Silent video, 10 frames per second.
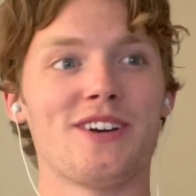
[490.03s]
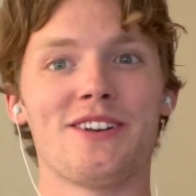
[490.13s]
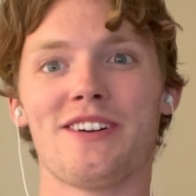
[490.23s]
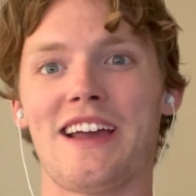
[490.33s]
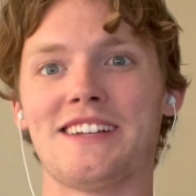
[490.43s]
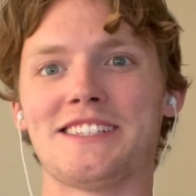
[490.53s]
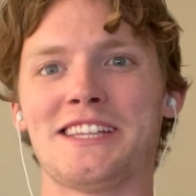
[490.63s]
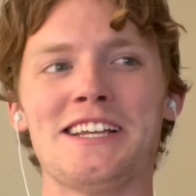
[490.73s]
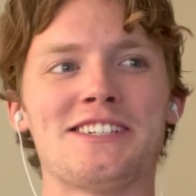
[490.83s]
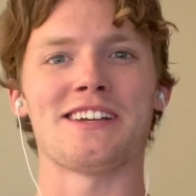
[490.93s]
under
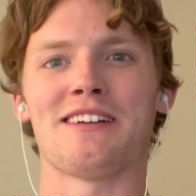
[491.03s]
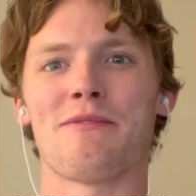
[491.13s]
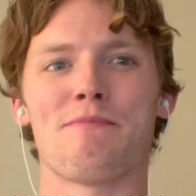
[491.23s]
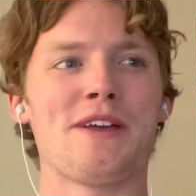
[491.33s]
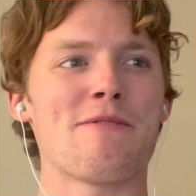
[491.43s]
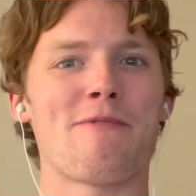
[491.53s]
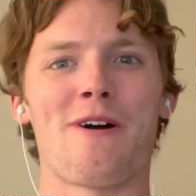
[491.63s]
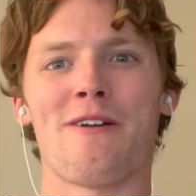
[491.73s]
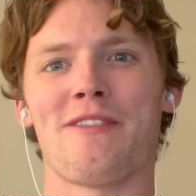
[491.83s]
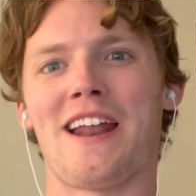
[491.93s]
anesthesia. A big
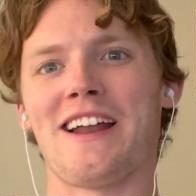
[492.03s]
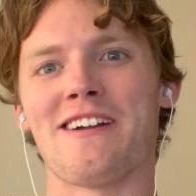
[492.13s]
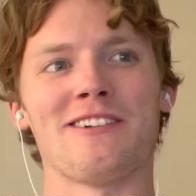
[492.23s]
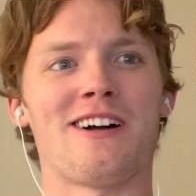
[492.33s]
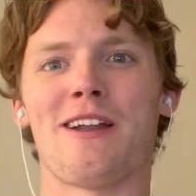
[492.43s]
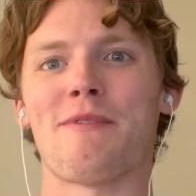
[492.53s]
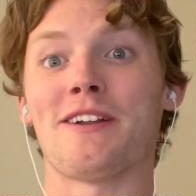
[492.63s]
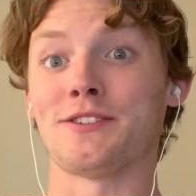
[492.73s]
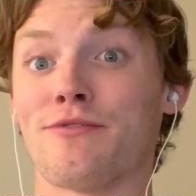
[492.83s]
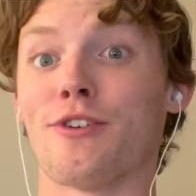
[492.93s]
part of that I hear a lot
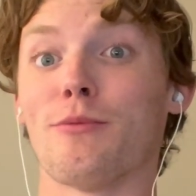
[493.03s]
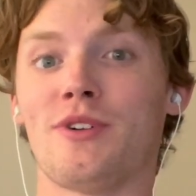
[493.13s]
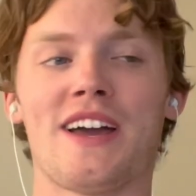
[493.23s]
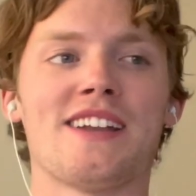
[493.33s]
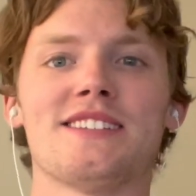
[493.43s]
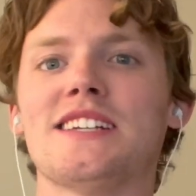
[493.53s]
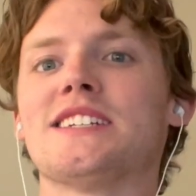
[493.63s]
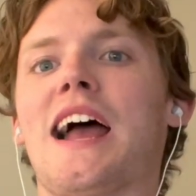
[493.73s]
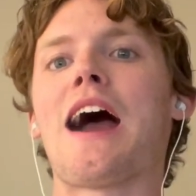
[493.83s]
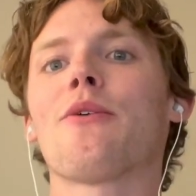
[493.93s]
about is verbal
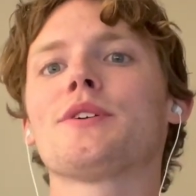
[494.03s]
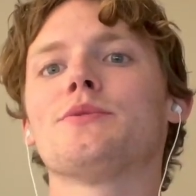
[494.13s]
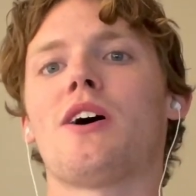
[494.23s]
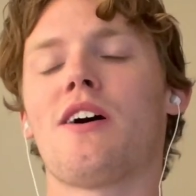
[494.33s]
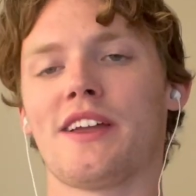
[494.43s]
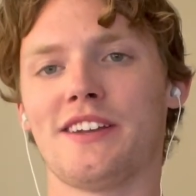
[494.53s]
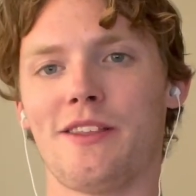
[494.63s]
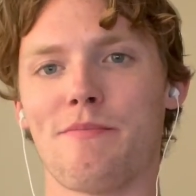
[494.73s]
anesthesia. How are you talking to the